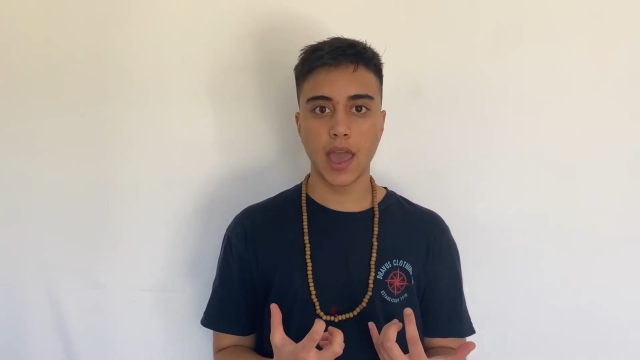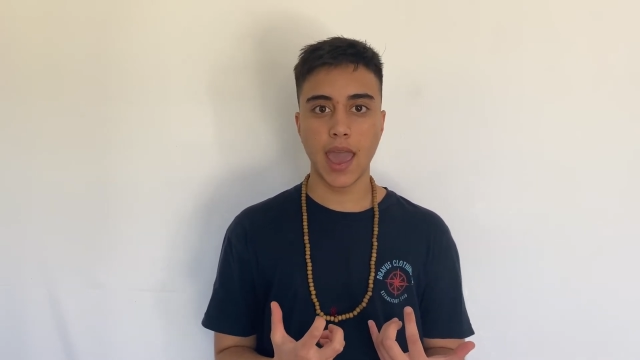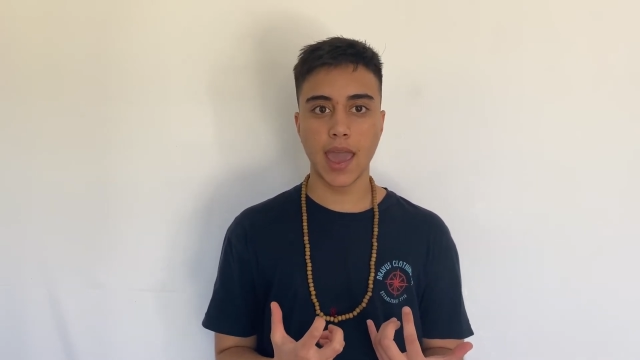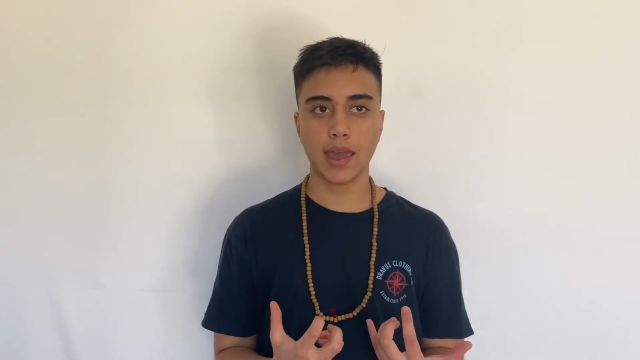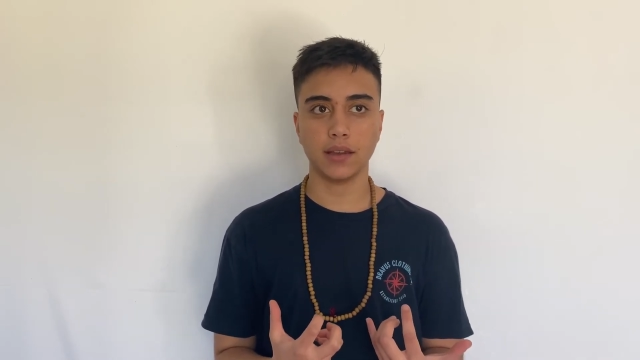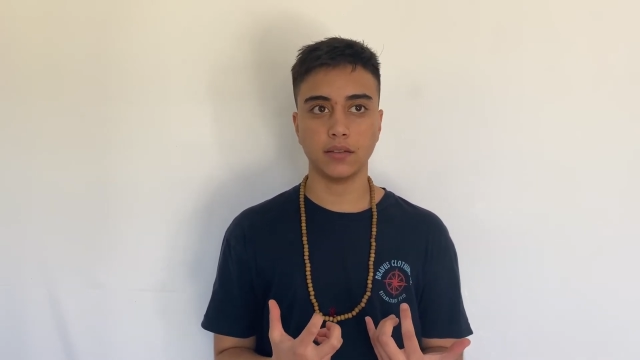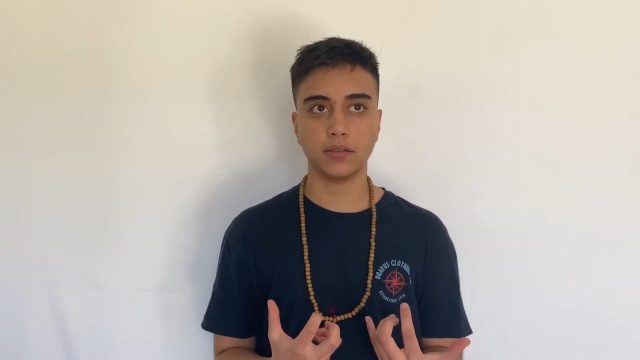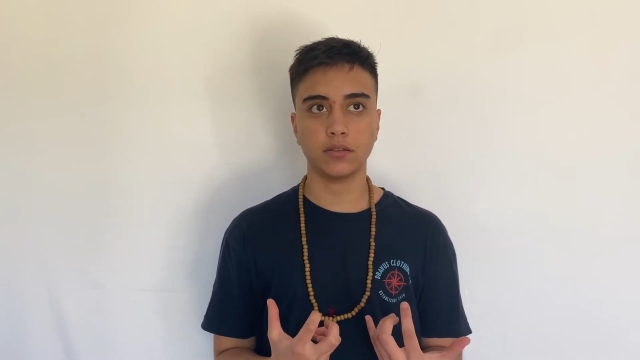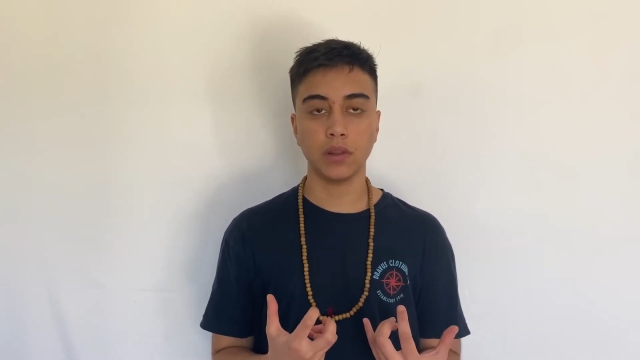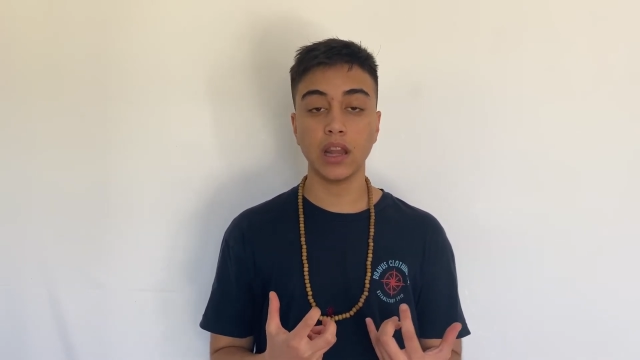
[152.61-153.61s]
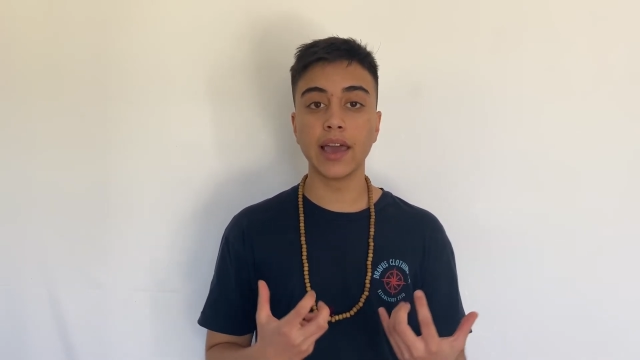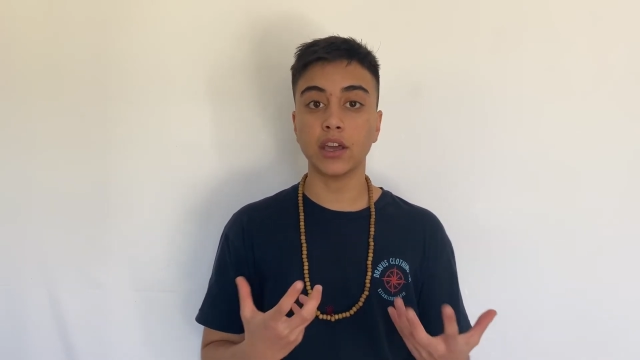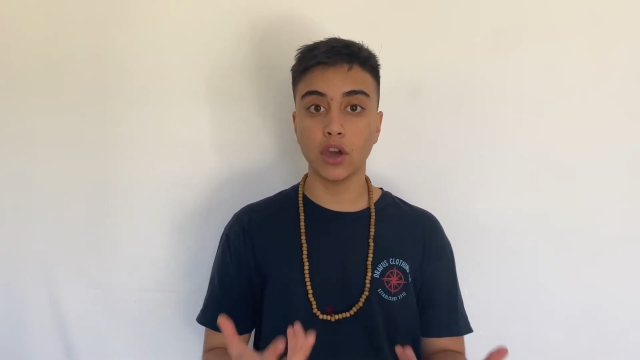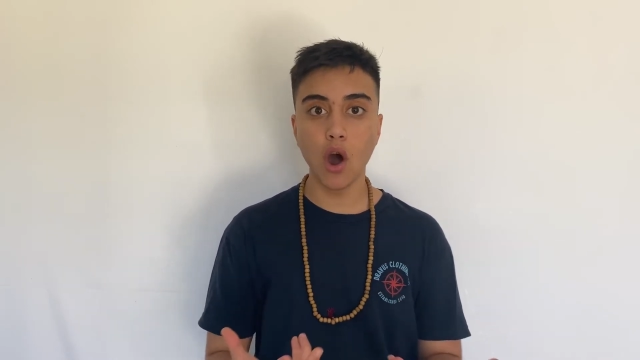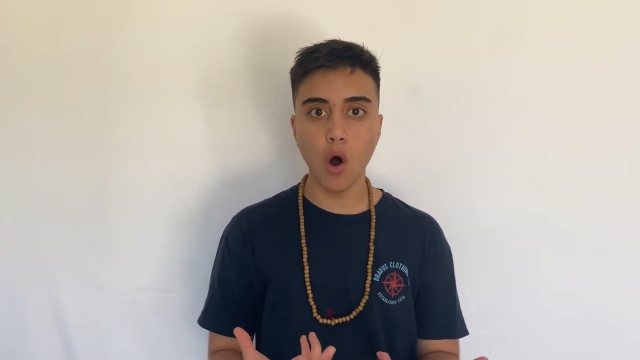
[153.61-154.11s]
and
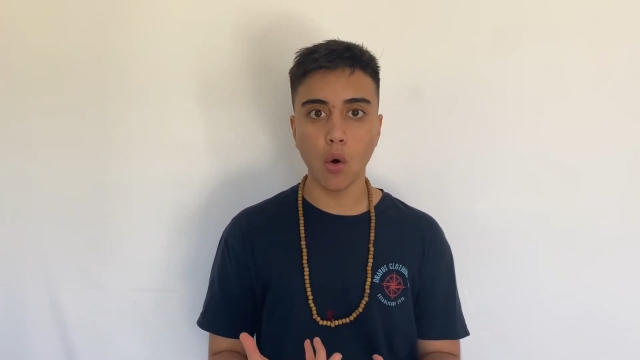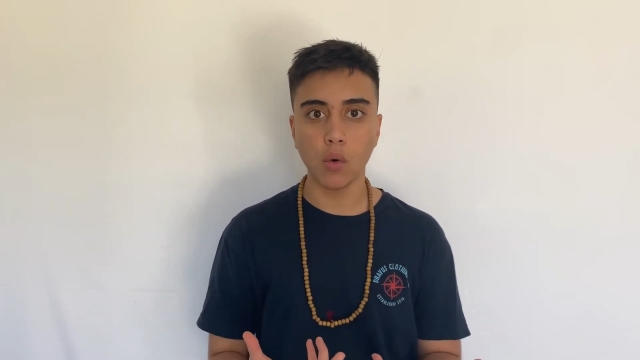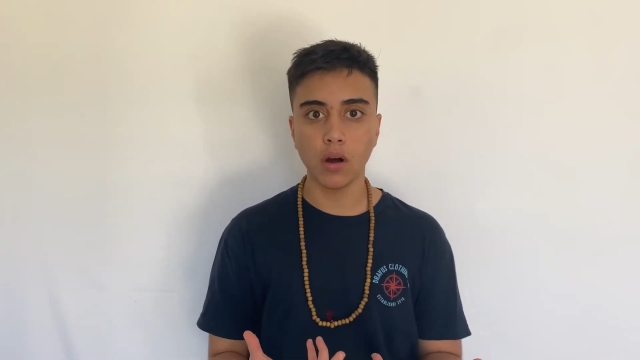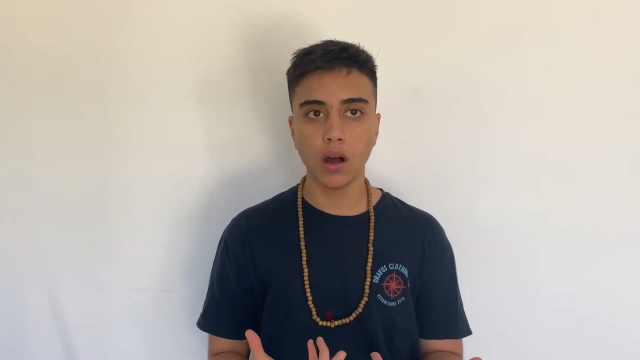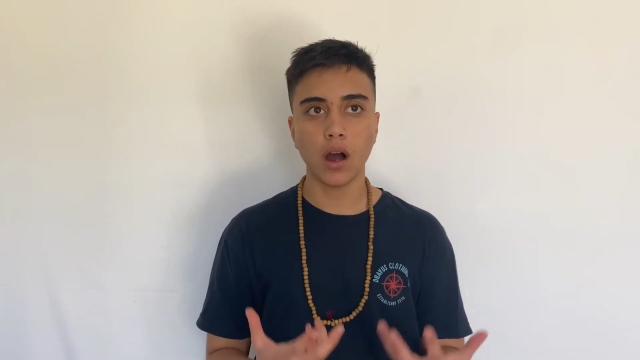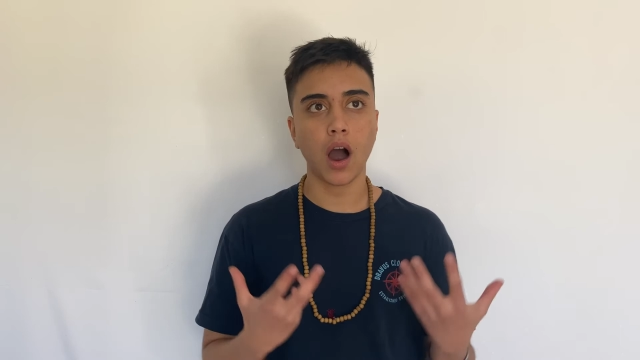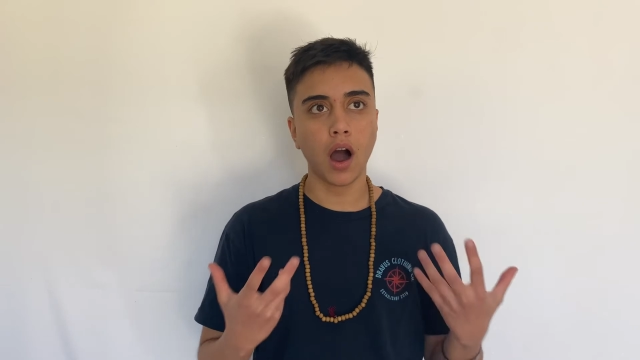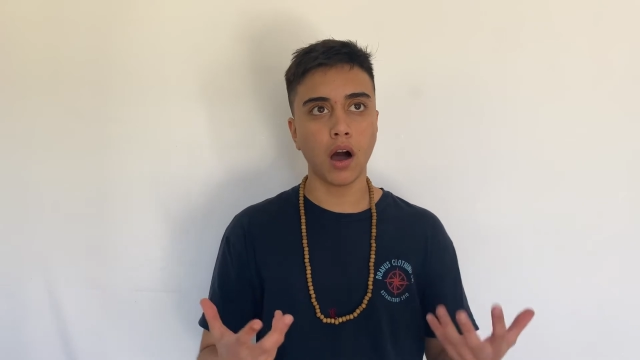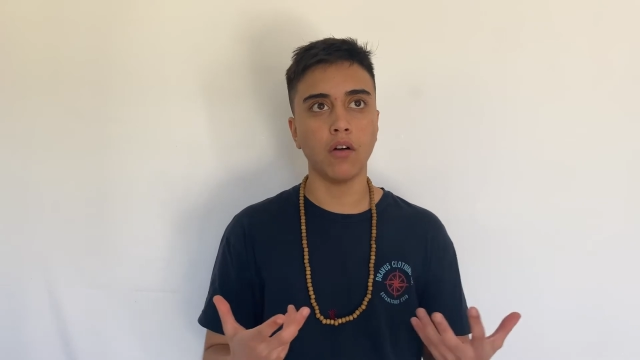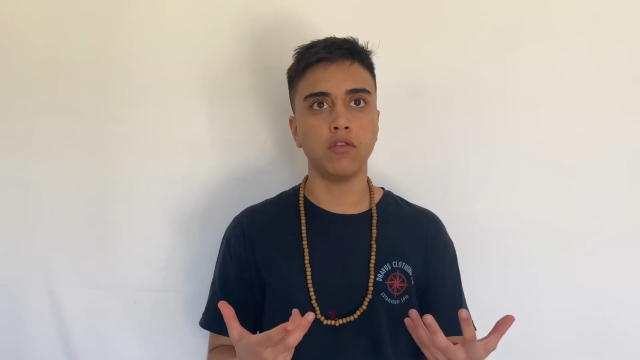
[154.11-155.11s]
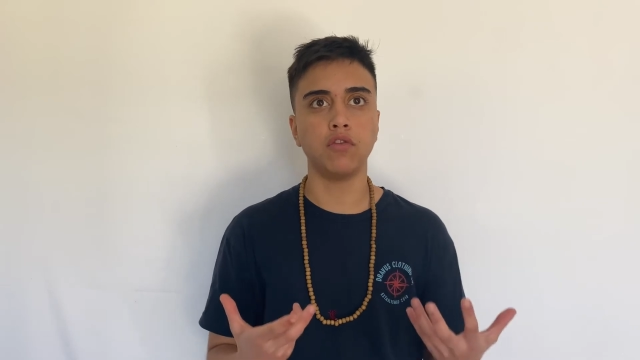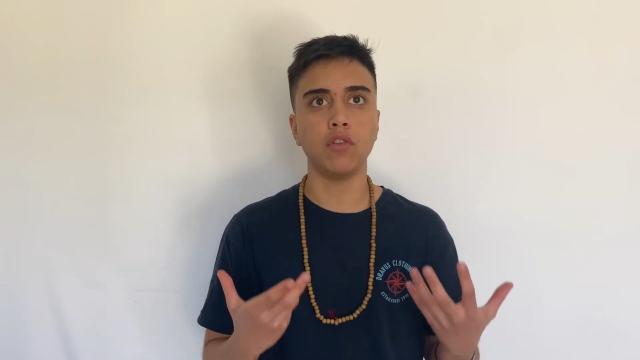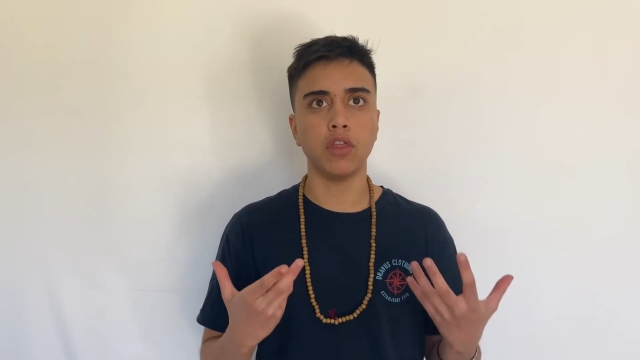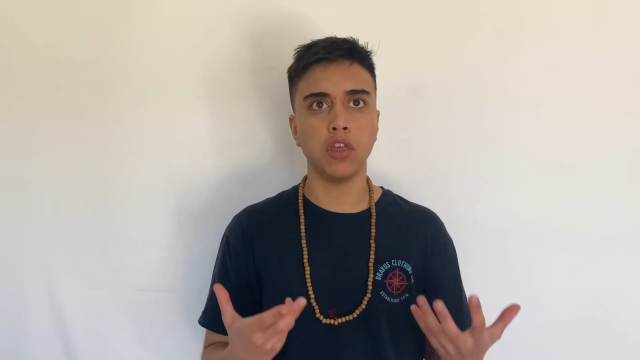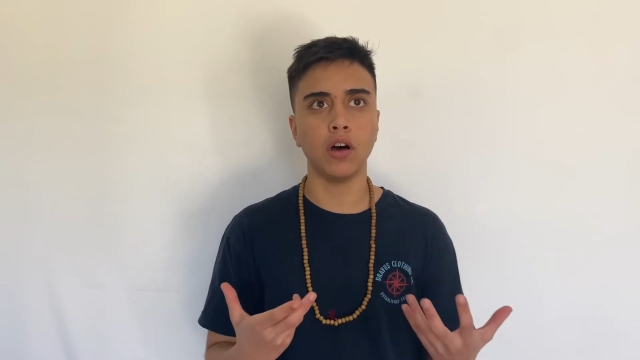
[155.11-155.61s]
let go of
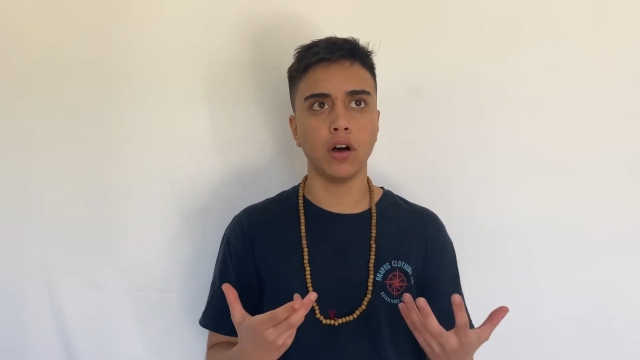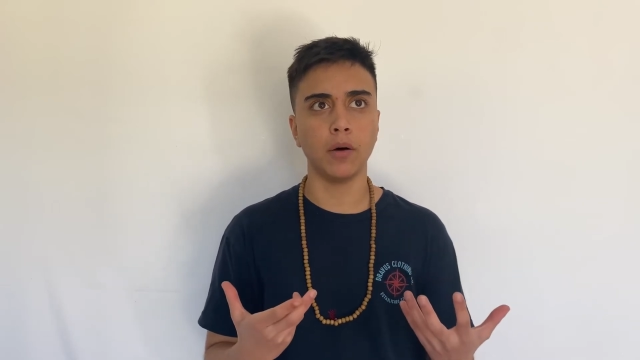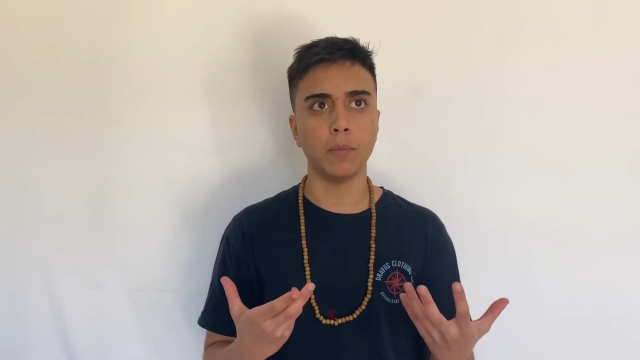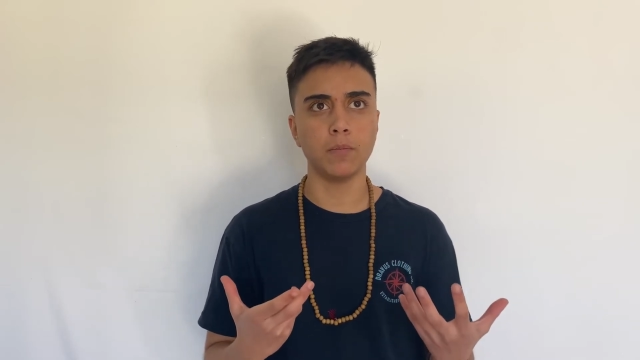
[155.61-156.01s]
the